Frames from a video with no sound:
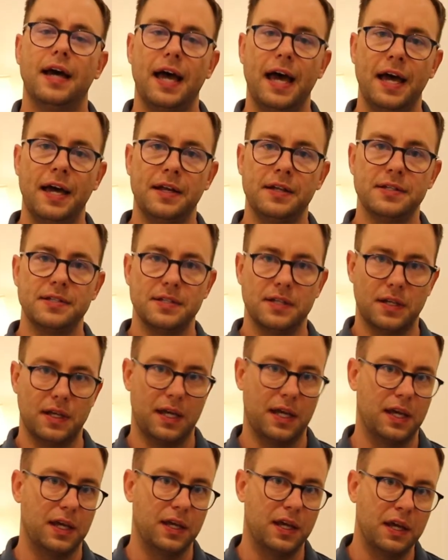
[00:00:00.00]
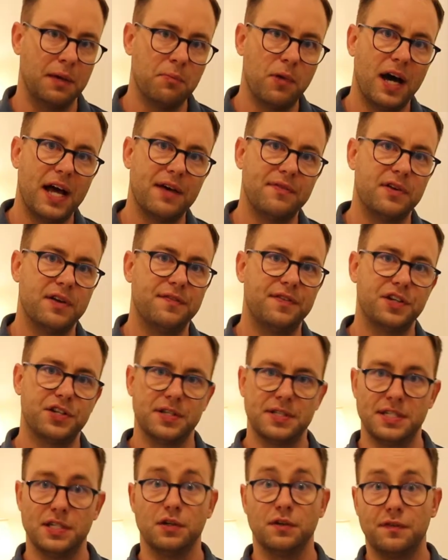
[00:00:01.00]
And it might have an
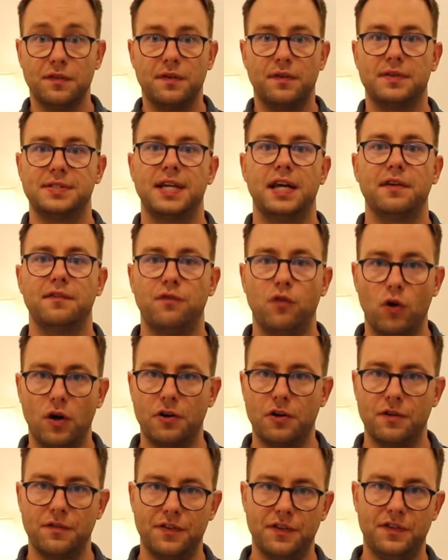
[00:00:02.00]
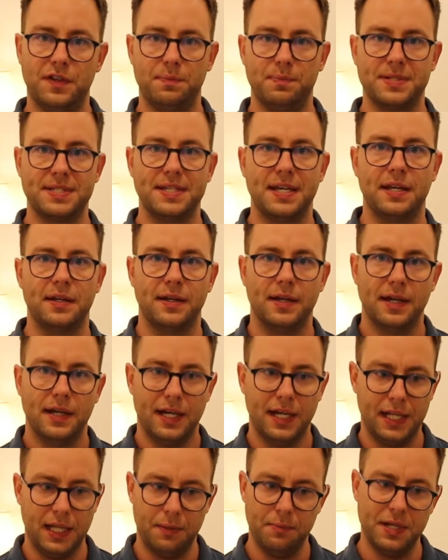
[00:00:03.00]
efficiency of, say, 450%. And
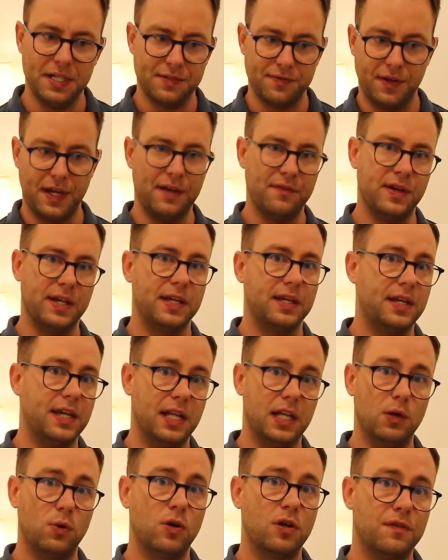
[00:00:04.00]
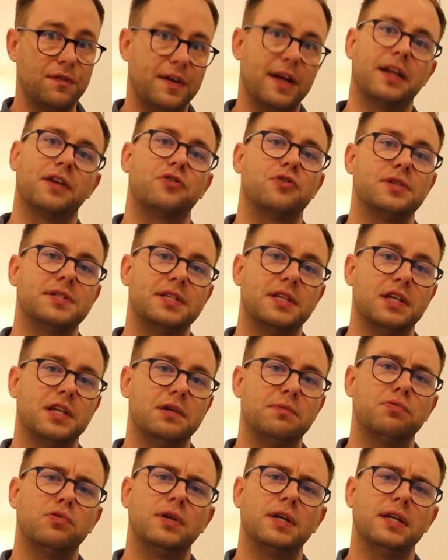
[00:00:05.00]
that means for every kilowatt of electricity
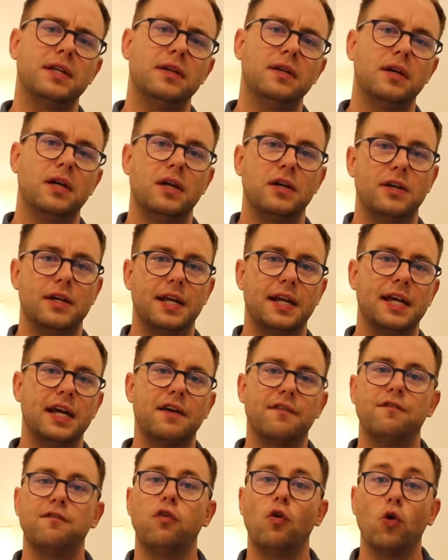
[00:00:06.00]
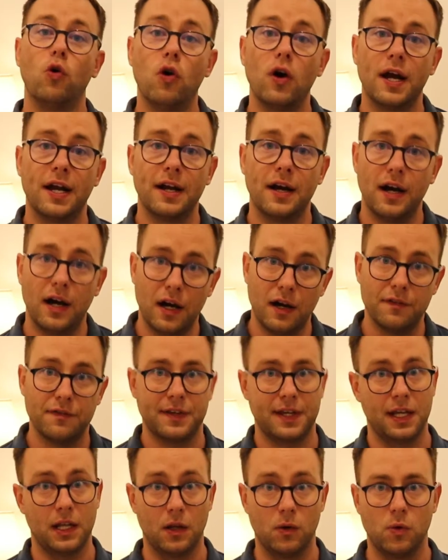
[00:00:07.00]
you put in, you're getting out
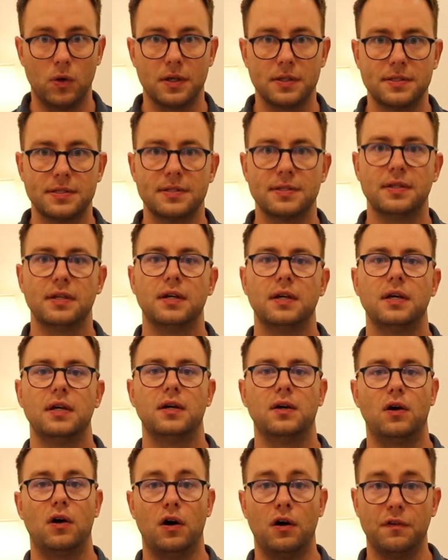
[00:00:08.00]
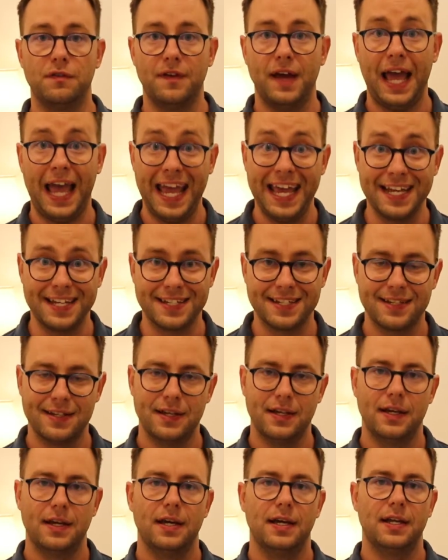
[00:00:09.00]
4.5 kilowatts of heat.
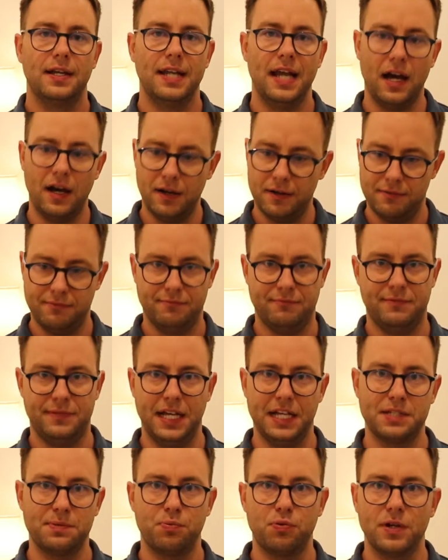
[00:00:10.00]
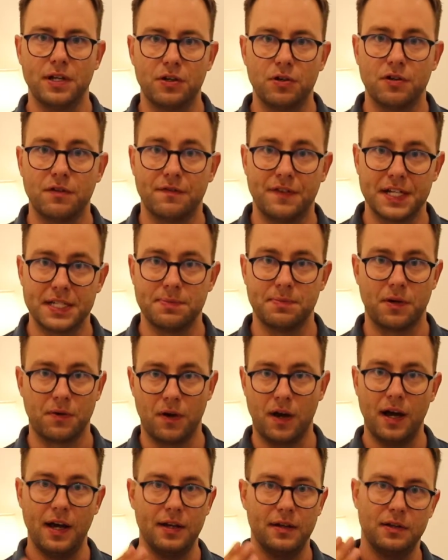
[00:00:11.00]
Now, that's a pretty good investment,
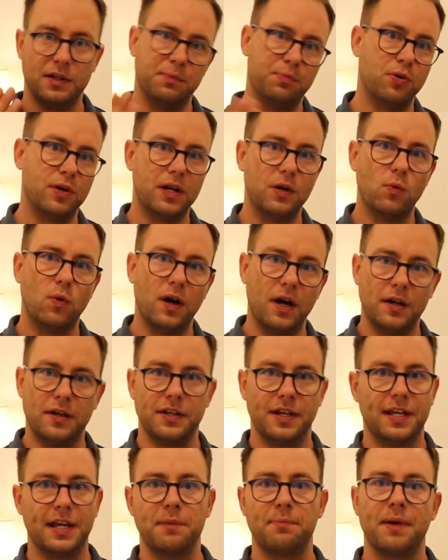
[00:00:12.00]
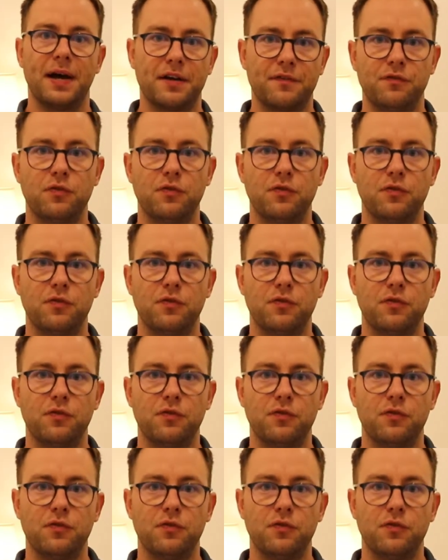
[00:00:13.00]
right? You put in one, you get back